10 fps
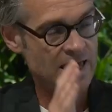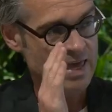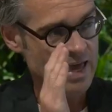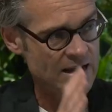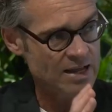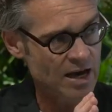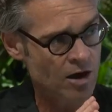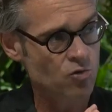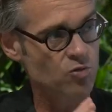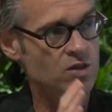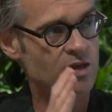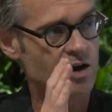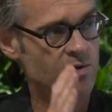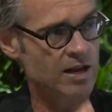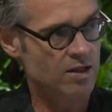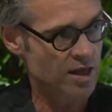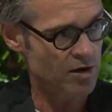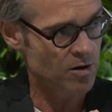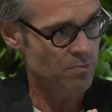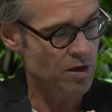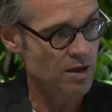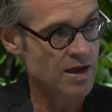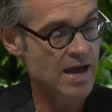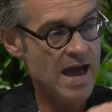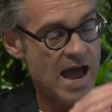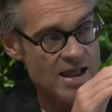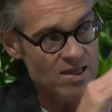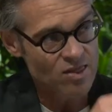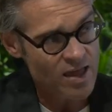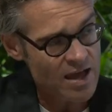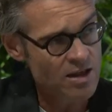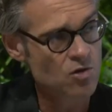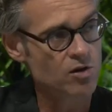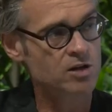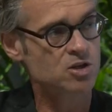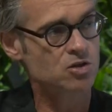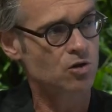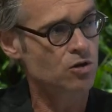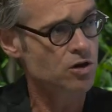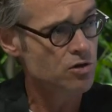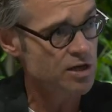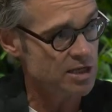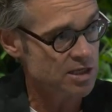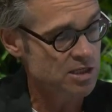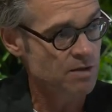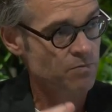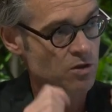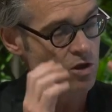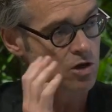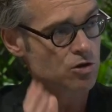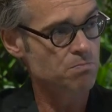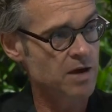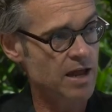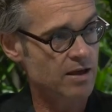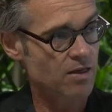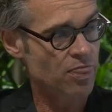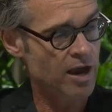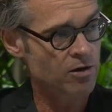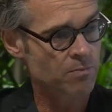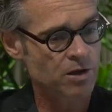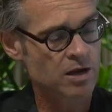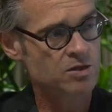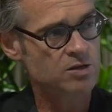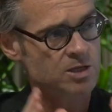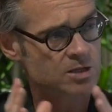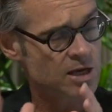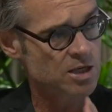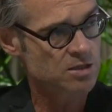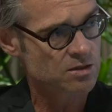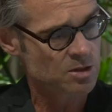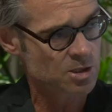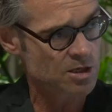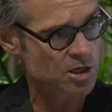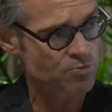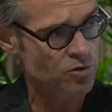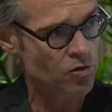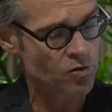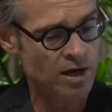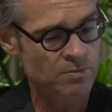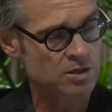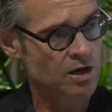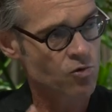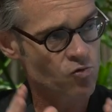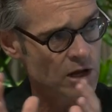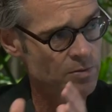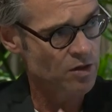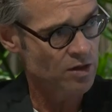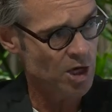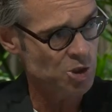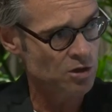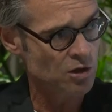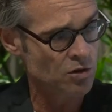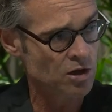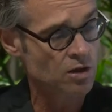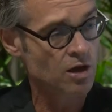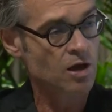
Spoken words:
Get it out with diuretic therapy, and then you install the goodies. The good medical therapy, disease programs, rehabilitation unit,